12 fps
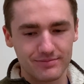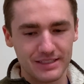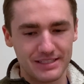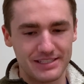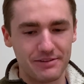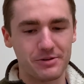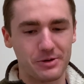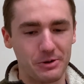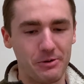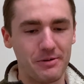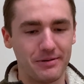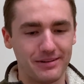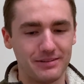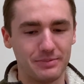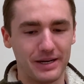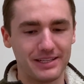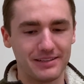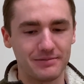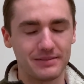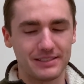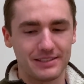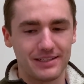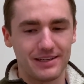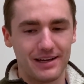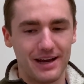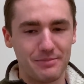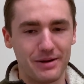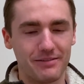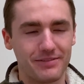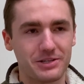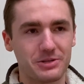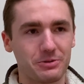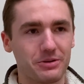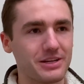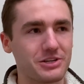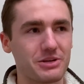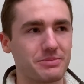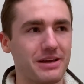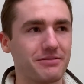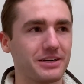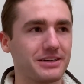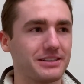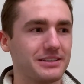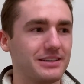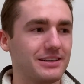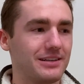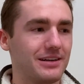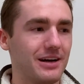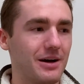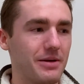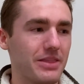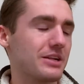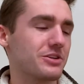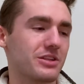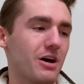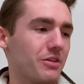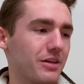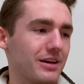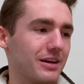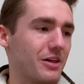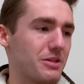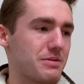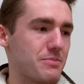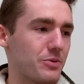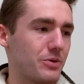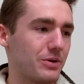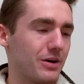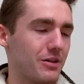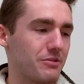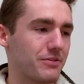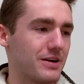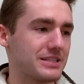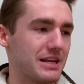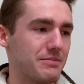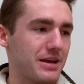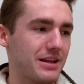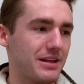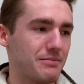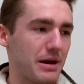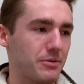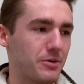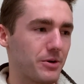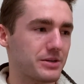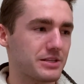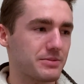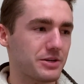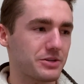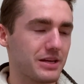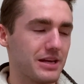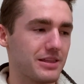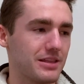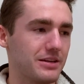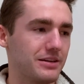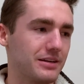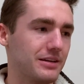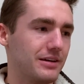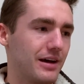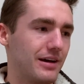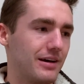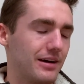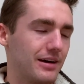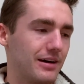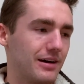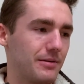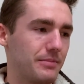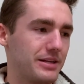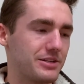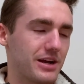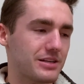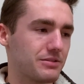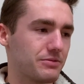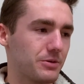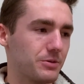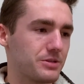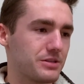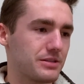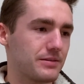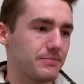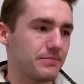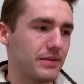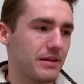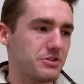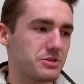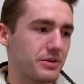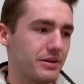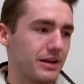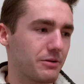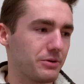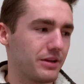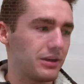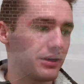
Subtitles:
difficult but beneficial relationships ever. And then just all the people, all the friends I made in Bible course, especially Ethan and Jackson Foltz, have just been like really